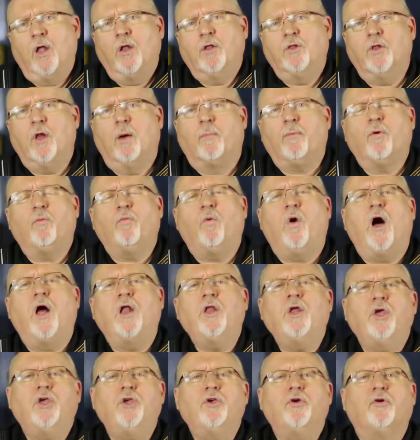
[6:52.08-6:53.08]
Number
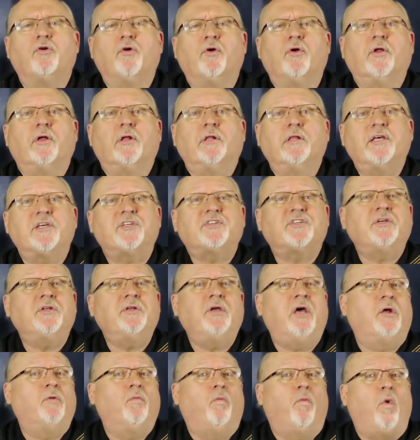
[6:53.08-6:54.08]
one, you're going to listen
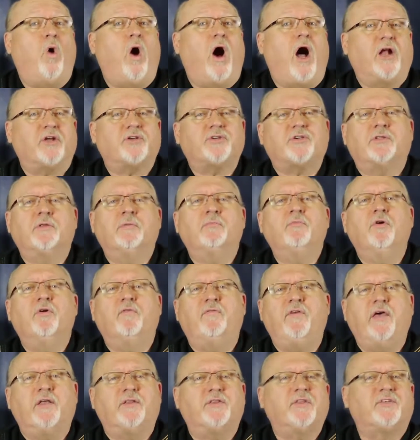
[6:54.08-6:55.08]
and watch the
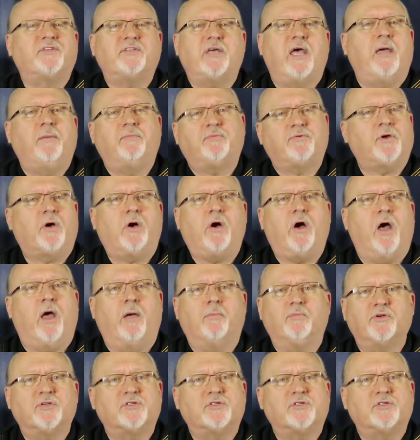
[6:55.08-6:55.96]
movie at the same time,